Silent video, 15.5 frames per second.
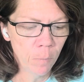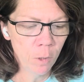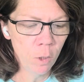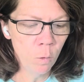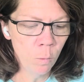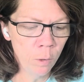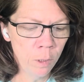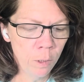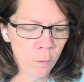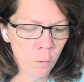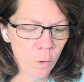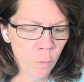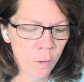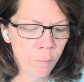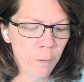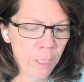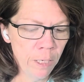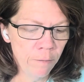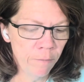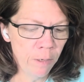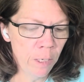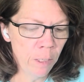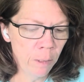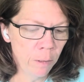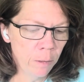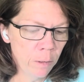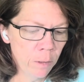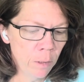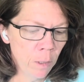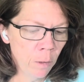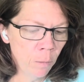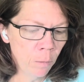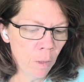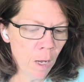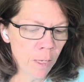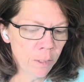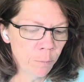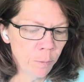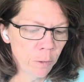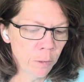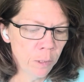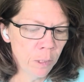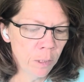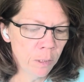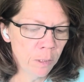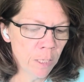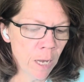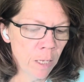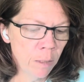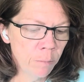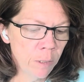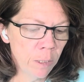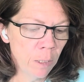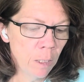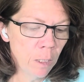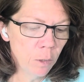You would be given it. So hospitals and asylums,